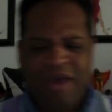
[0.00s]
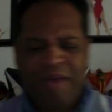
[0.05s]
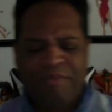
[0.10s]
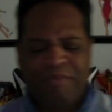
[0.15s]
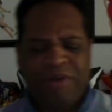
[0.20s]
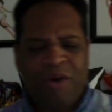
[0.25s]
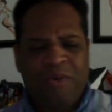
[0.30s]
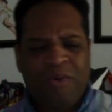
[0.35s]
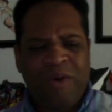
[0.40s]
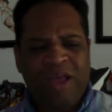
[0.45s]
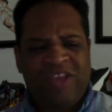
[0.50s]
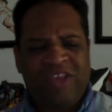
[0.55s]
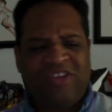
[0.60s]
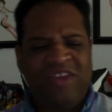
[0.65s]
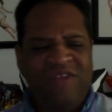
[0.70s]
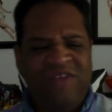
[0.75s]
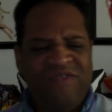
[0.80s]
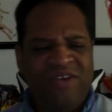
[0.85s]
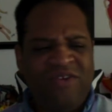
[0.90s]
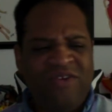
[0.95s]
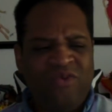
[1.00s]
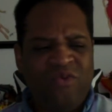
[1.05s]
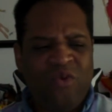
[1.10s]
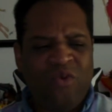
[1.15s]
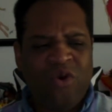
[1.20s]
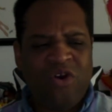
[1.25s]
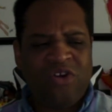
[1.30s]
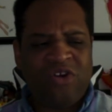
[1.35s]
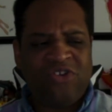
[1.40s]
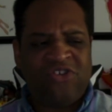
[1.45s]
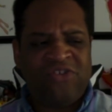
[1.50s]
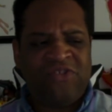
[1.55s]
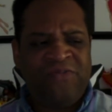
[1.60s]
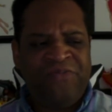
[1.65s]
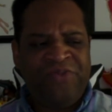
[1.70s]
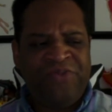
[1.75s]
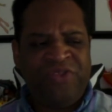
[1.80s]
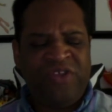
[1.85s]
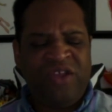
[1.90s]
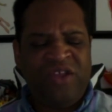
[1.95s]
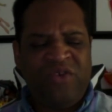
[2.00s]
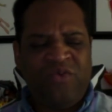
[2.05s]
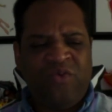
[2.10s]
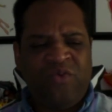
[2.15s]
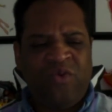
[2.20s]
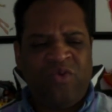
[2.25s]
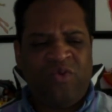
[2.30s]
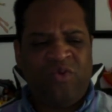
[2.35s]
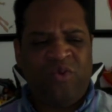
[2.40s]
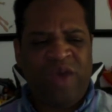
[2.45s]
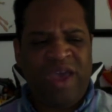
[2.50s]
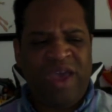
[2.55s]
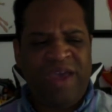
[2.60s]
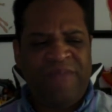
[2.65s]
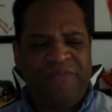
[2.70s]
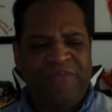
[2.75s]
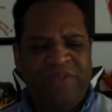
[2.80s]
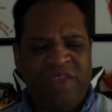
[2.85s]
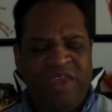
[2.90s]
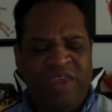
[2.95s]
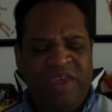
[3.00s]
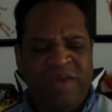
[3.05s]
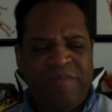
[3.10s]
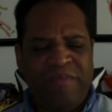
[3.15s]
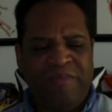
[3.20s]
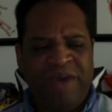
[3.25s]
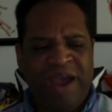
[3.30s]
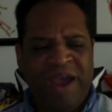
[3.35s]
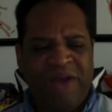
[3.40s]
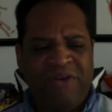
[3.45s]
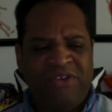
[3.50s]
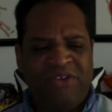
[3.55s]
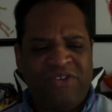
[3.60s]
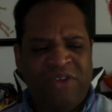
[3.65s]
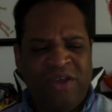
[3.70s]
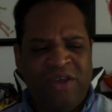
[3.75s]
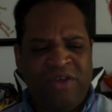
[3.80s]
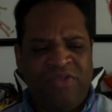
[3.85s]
But what's even worse than the way he embarrassed